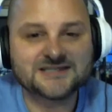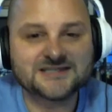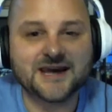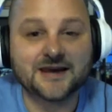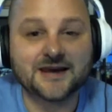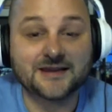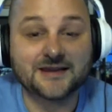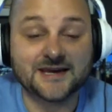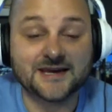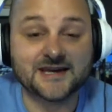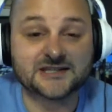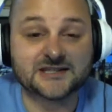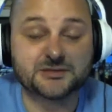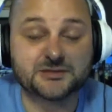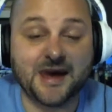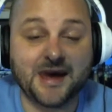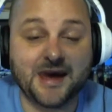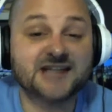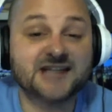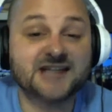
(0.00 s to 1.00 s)
saying the
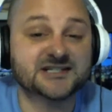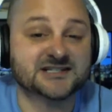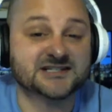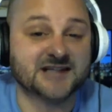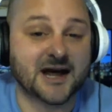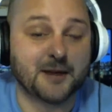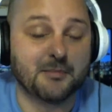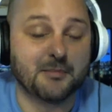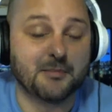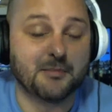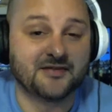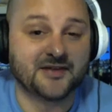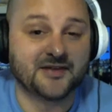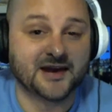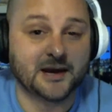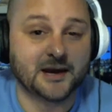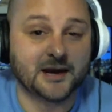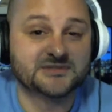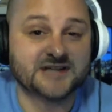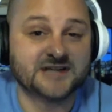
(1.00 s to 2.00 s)
expansion's not a bad
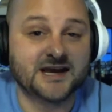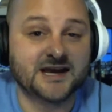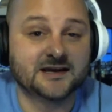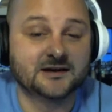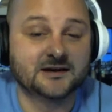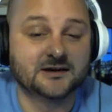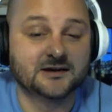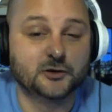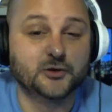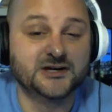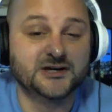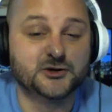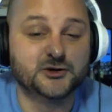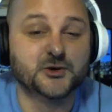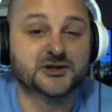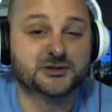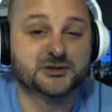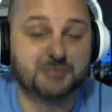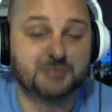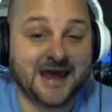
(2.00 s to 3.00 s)
thing. I'm saying you need to
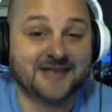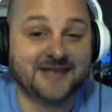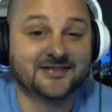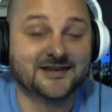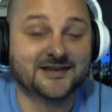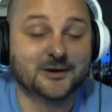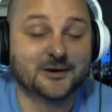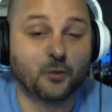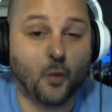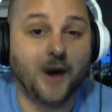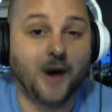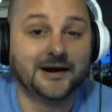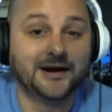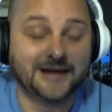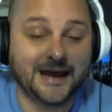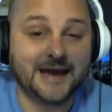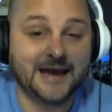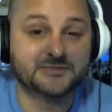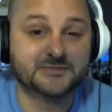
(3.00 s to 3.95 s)
expand the one-game